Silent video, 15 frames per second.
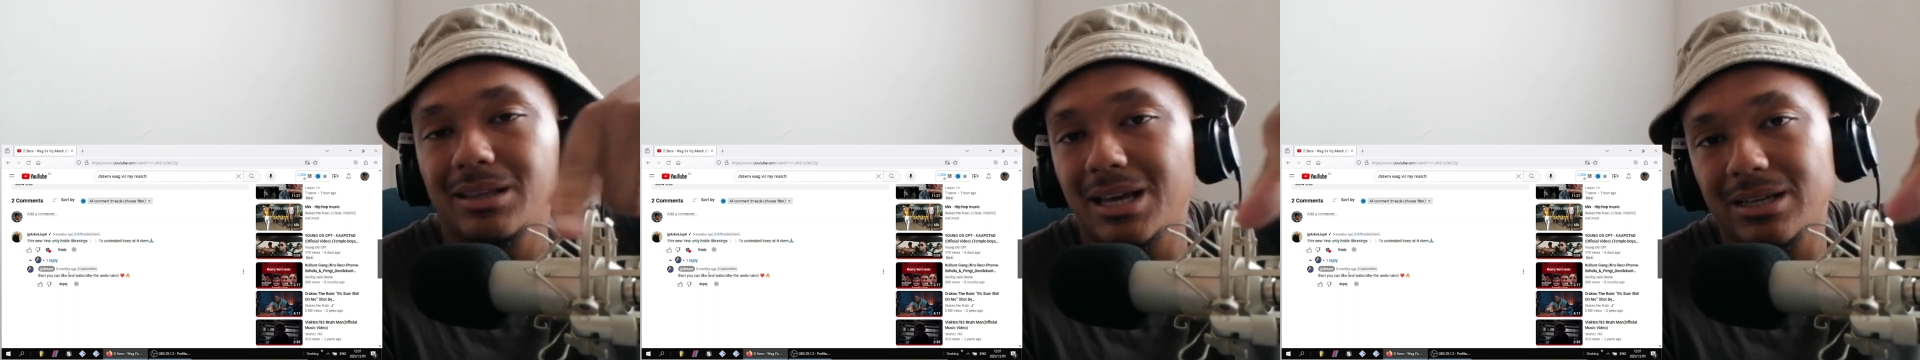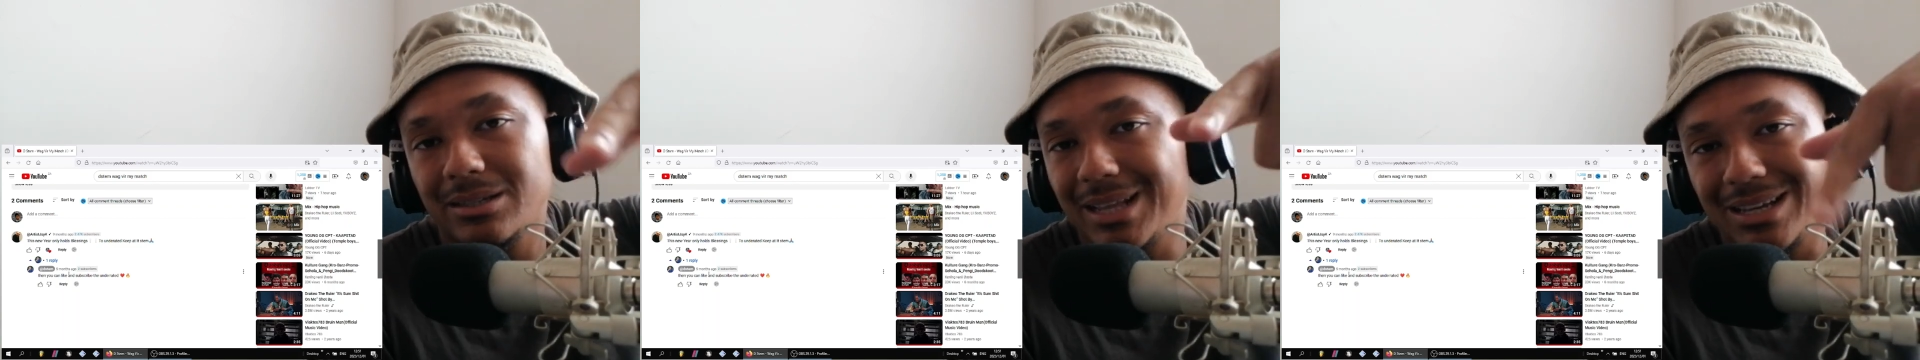
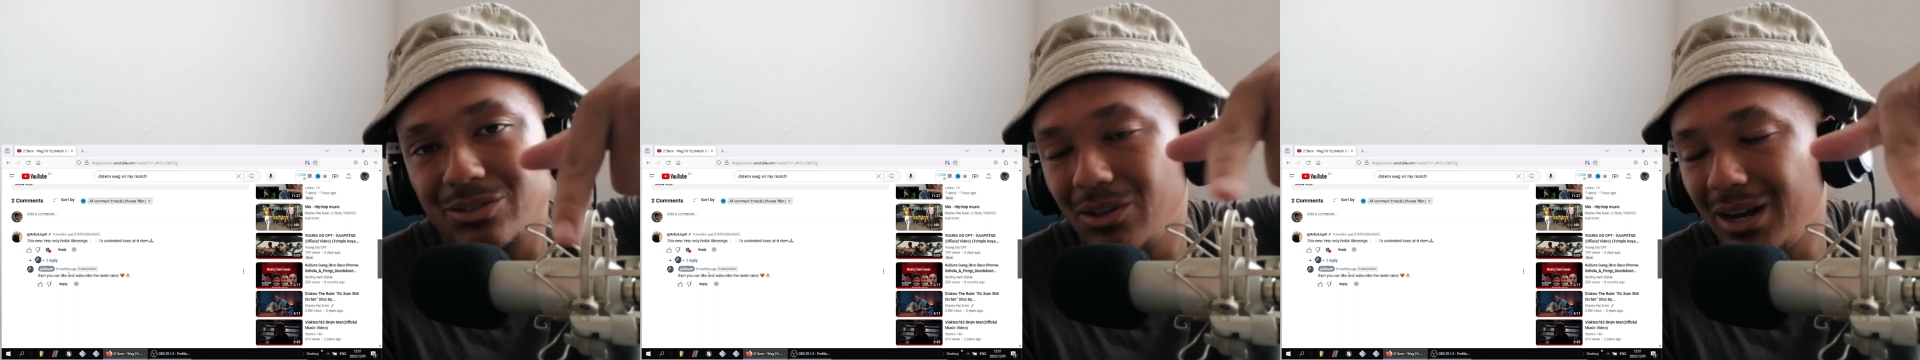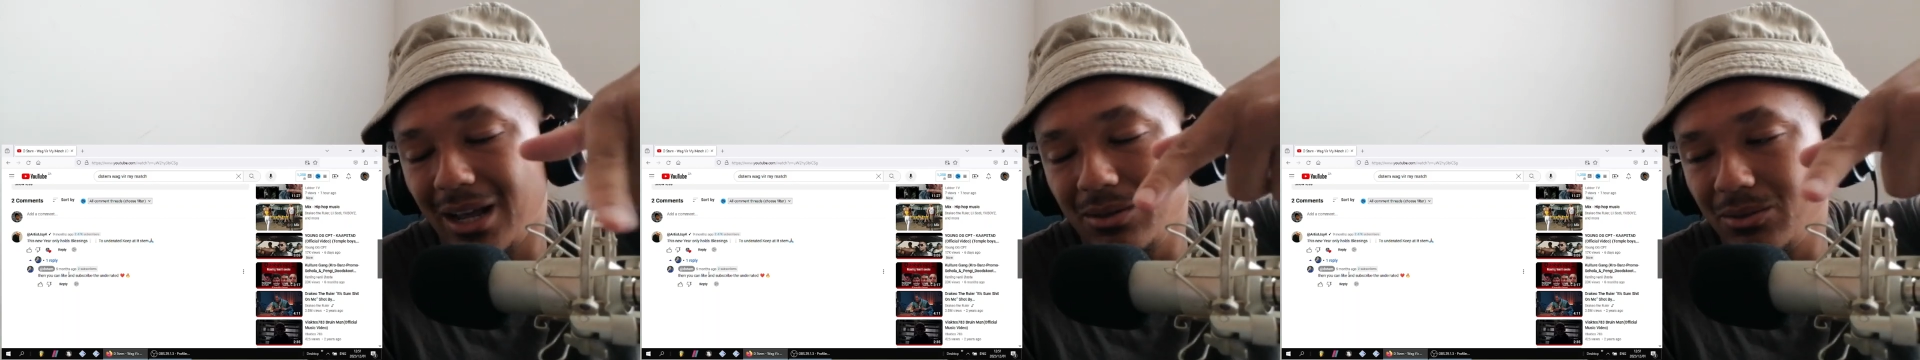
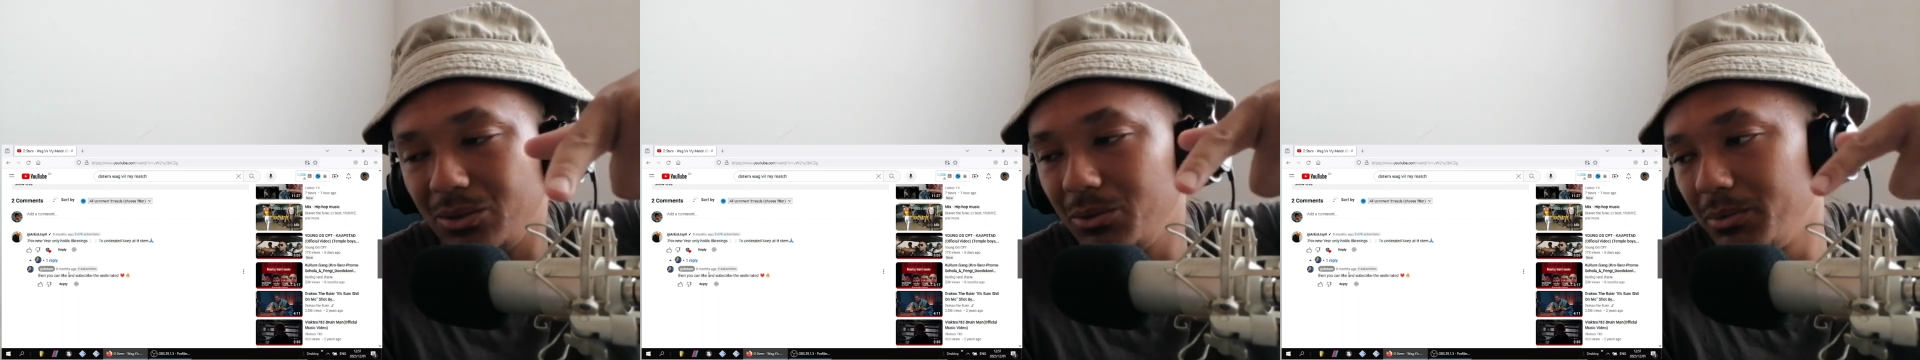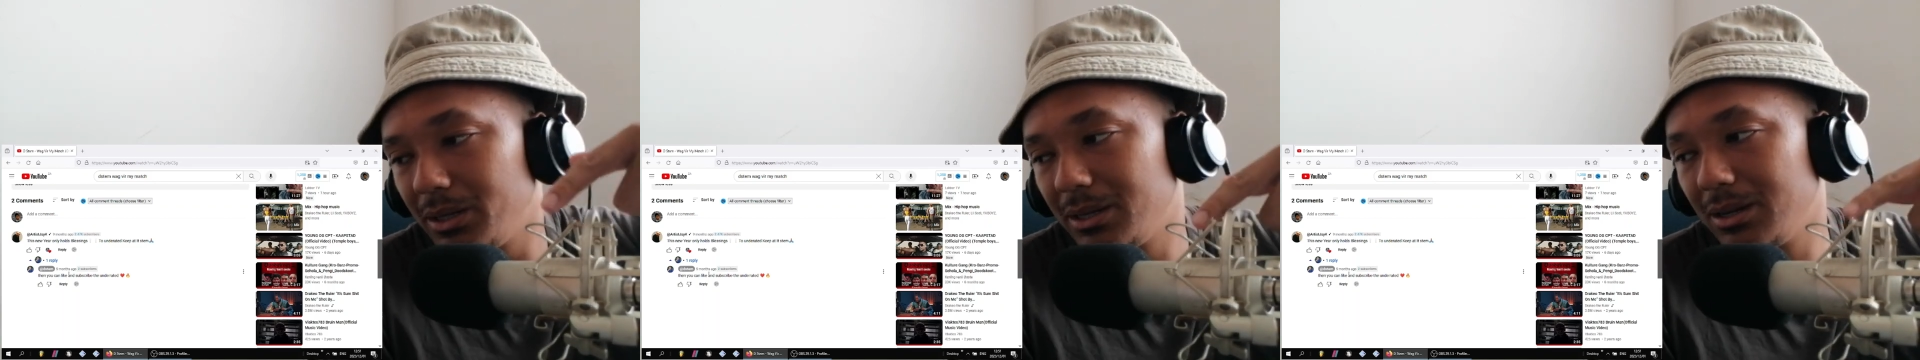That's not how you
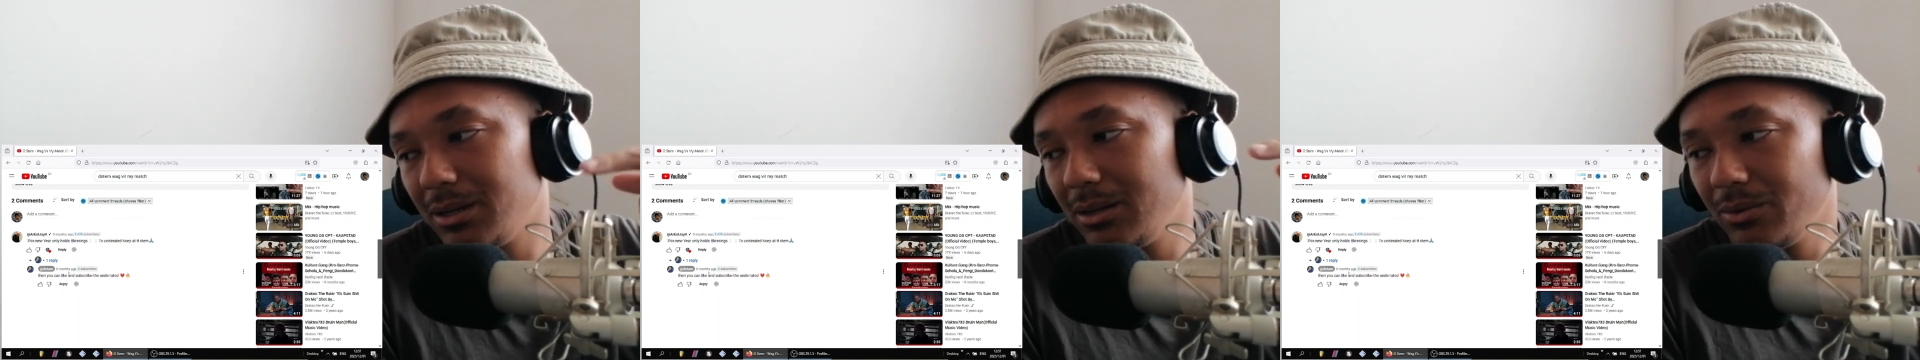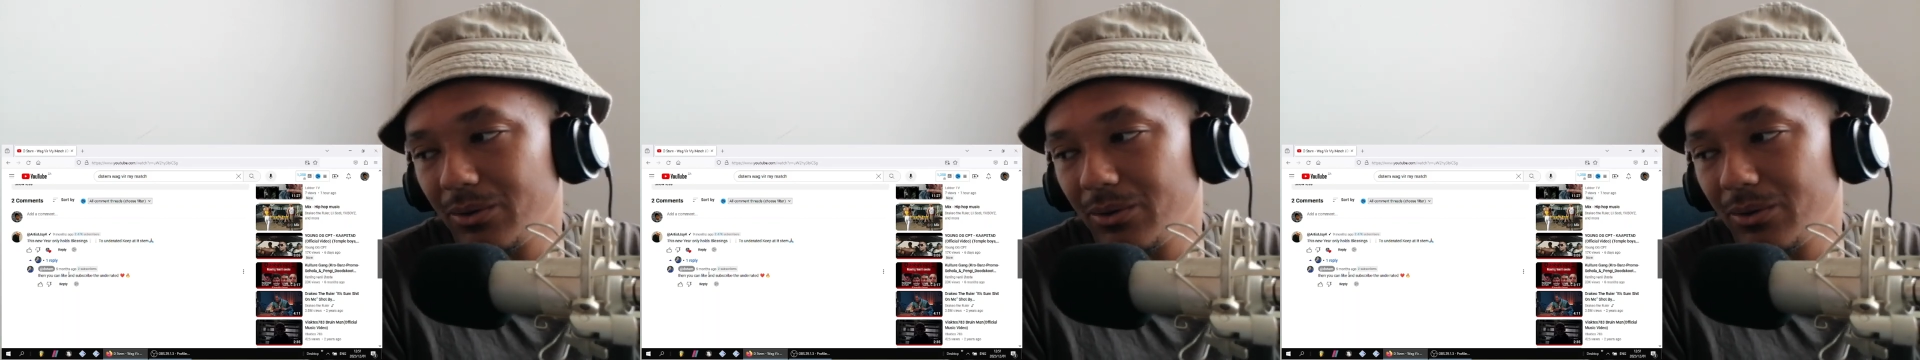do it, cuz.